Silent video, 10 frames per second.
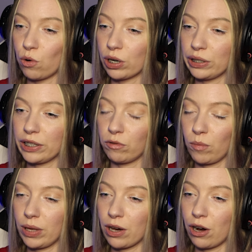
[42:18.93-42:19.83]
totally
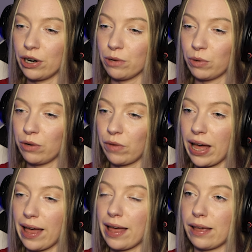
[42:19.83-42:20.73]
giving me RE1
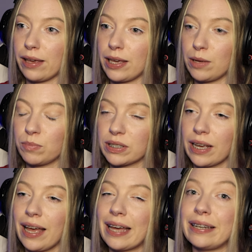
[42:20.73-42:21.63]
vibes.
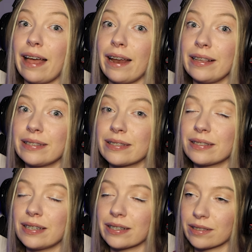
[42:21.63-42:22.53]

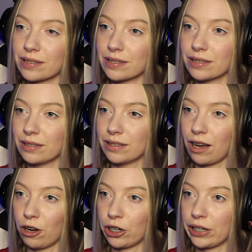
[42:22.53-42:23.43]
96
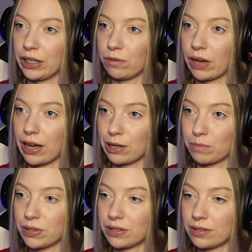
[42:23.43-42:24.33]
RE
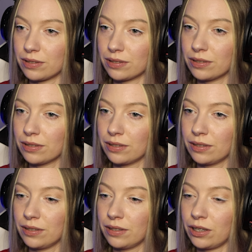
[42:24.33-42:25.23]
vibes.
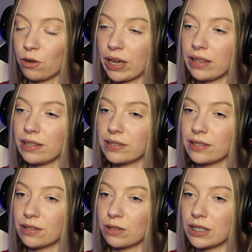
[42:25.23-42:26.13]
Okay,
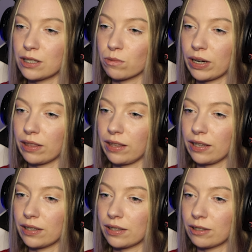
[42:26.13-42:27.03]
this is this is what I think.